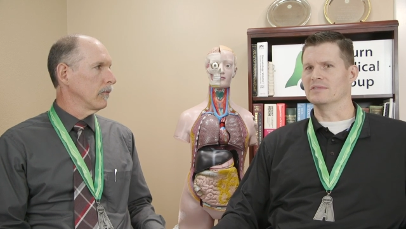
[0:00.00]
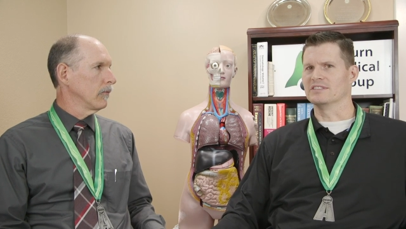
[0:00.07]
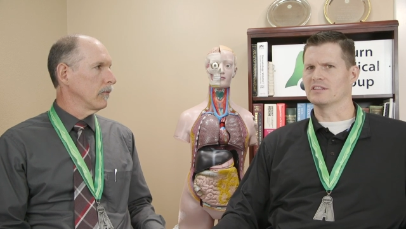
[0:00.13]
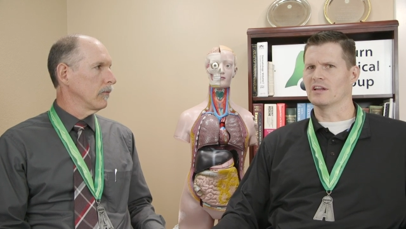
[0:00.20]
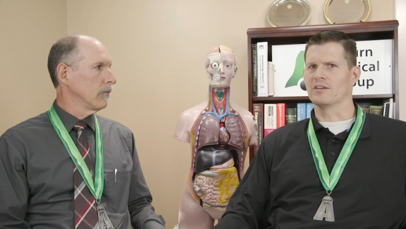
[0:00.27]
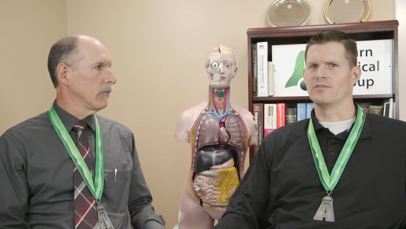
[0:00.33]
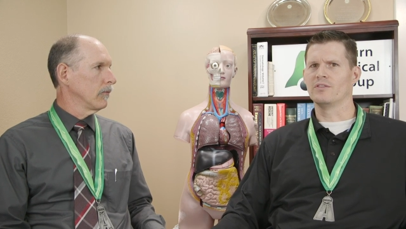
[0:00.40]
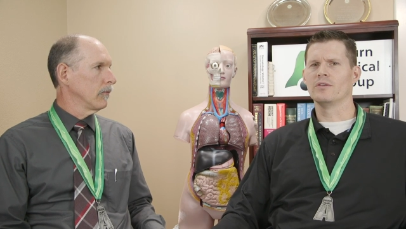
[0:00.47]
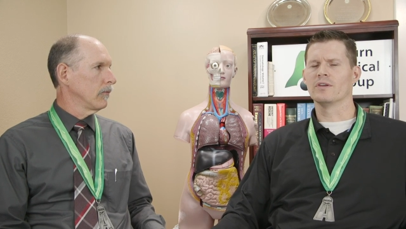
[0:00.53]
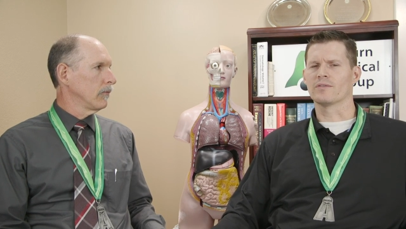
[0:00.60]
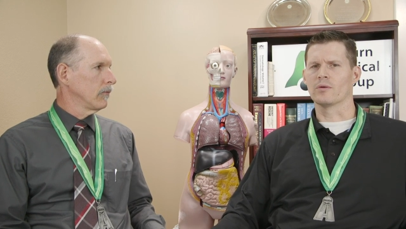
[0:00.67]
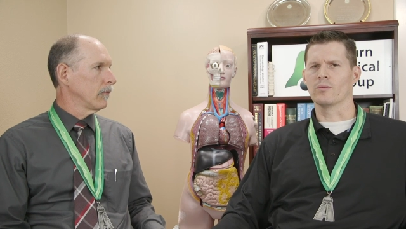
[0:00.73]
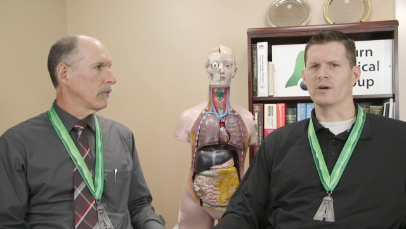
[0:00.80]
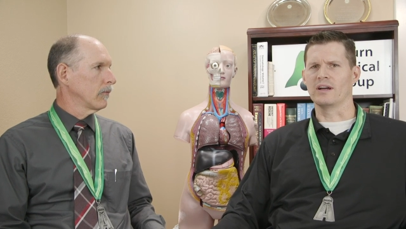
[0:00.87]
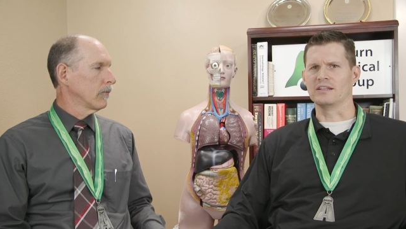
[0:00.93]
Speaker 1: is done a few
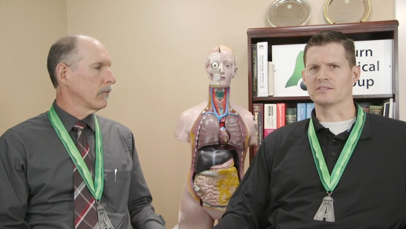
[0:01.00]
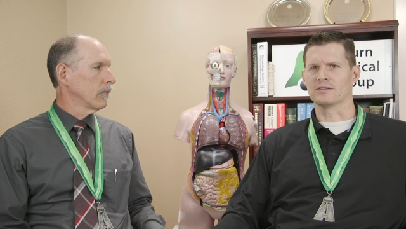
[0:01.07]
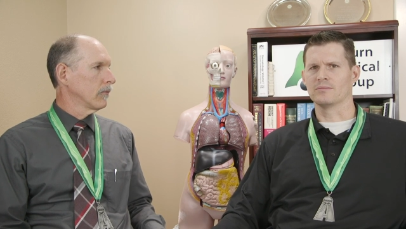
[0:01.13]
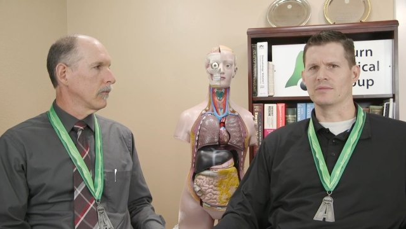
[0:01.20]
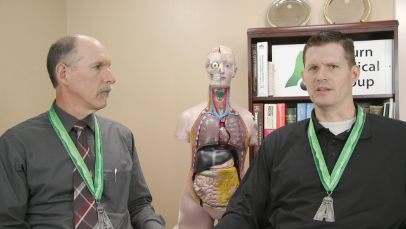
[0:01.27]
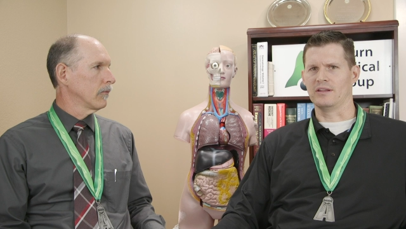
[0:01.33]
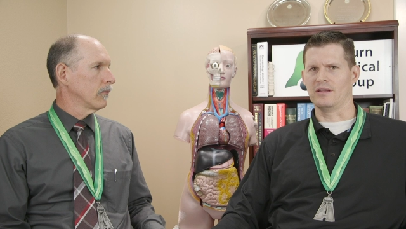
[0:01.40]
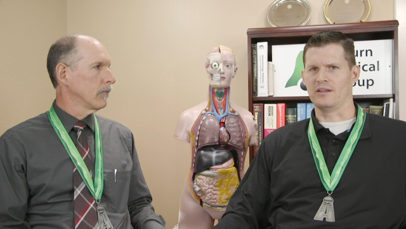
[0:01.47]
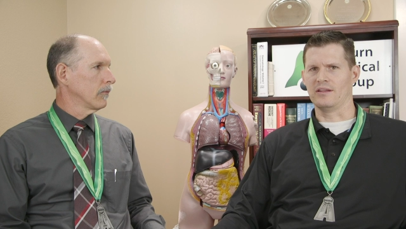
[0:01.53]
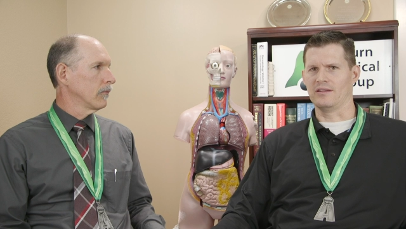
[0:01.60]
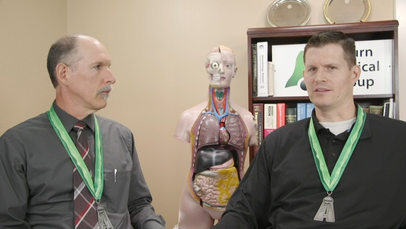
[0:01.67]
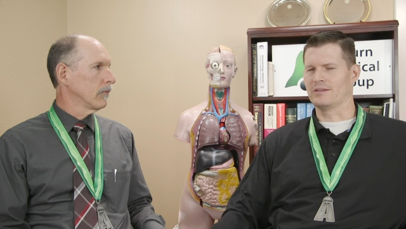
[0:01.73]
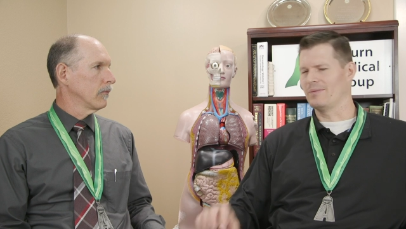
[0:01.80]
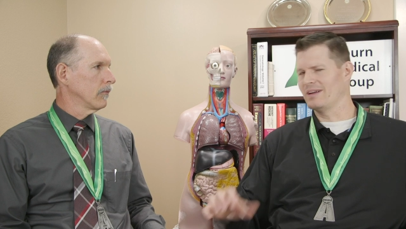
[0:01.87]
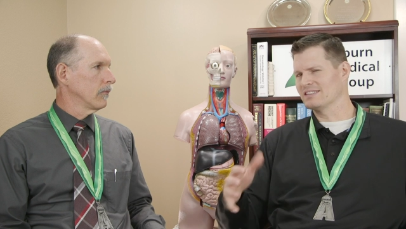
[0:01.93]
different ways.
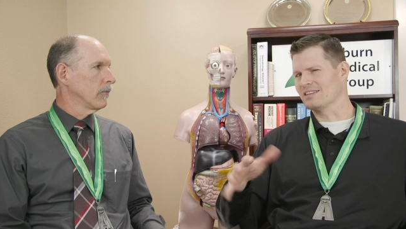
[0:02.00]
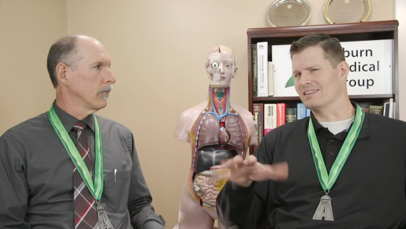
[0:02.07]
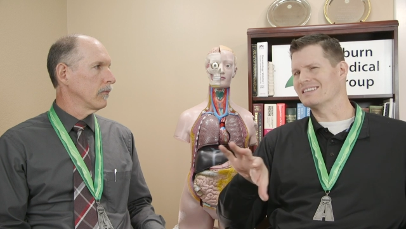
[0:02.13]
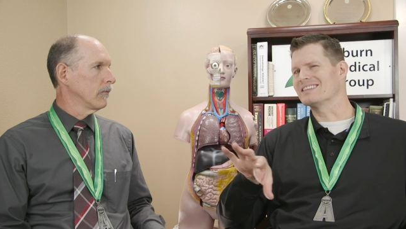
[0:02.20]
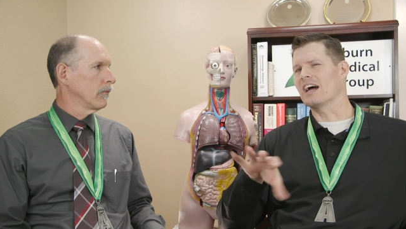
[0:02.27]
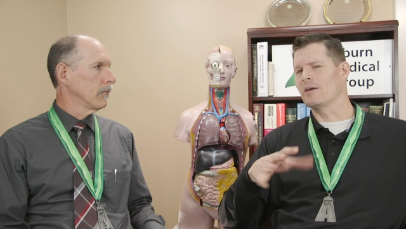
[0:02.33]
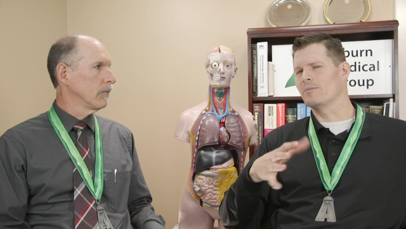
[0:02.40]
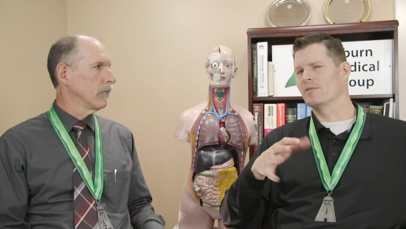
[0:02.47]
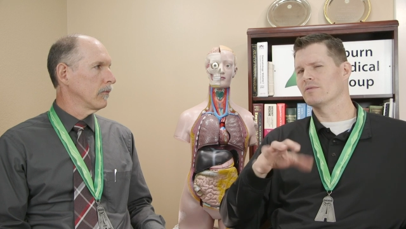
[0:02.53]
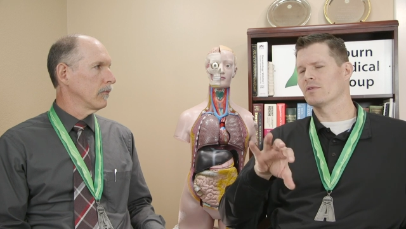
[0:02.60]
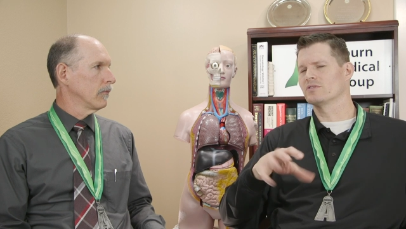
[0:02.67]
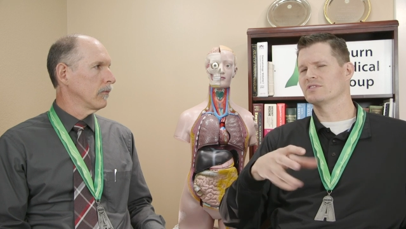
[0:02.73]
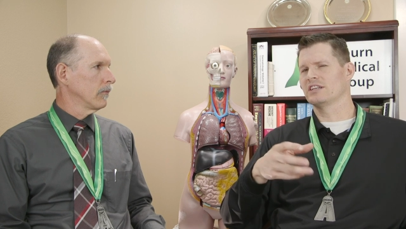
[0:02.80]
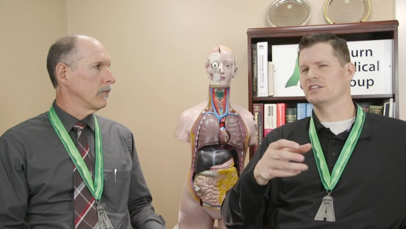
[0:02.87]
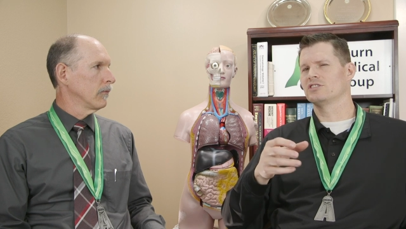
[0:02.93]
It depends on the type of
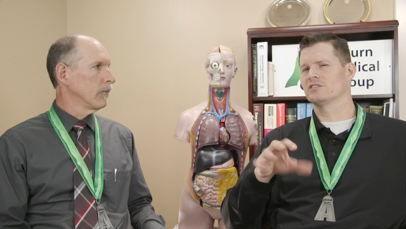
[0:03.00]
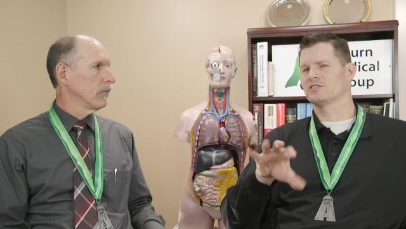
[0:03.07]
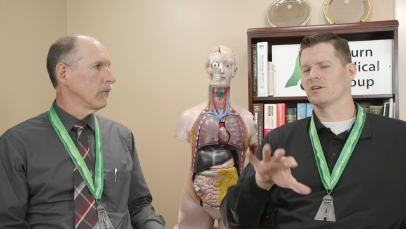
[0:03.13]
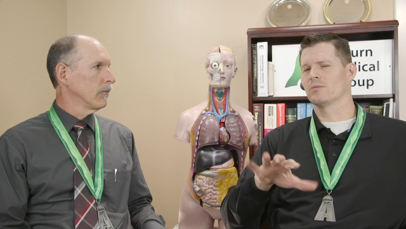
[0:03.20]
rosacea.